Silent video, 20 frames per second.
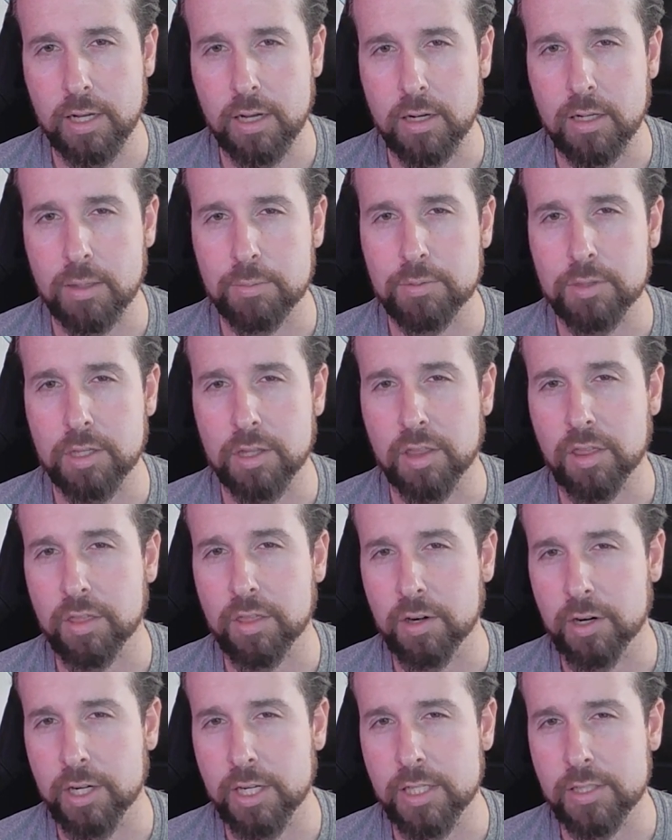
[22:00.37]
on up to
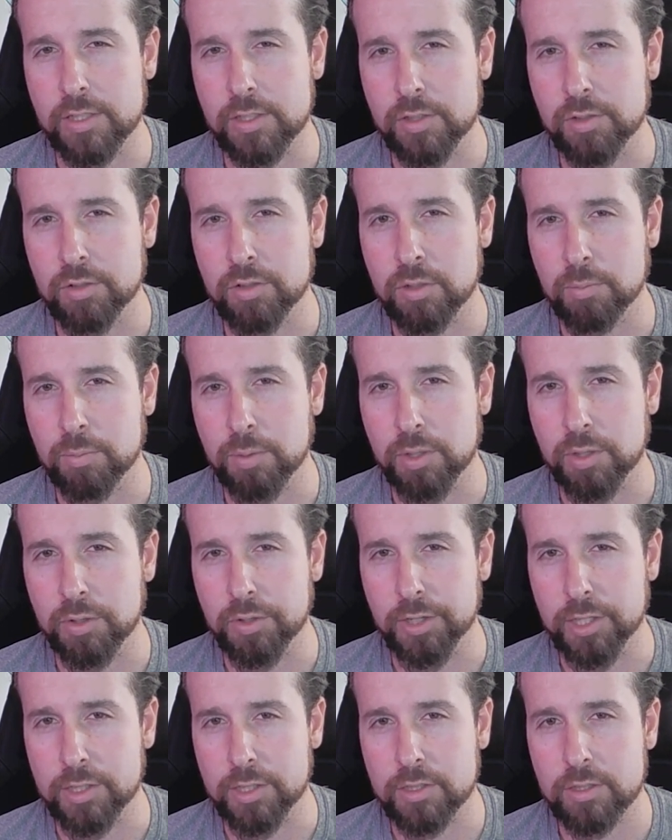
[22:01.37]
32
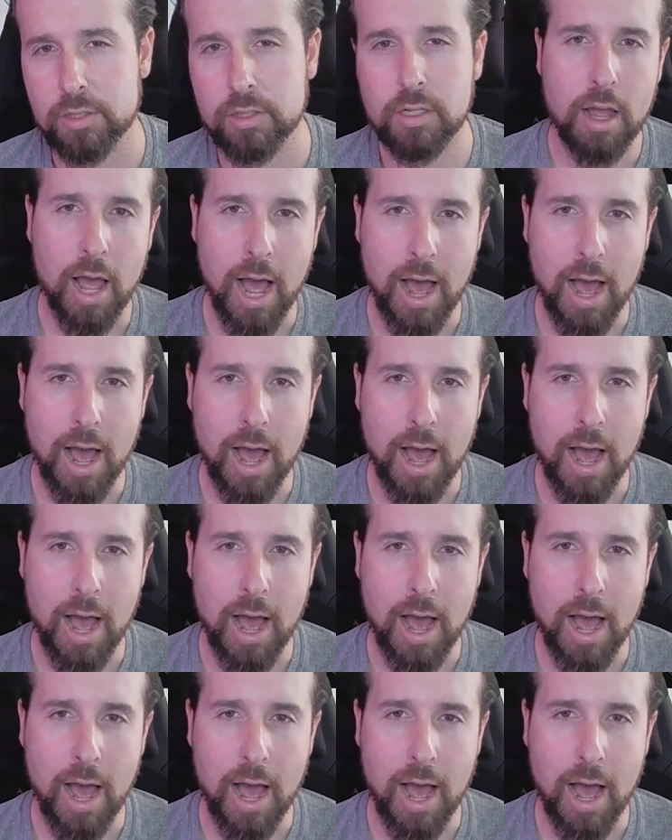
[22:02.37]
computers.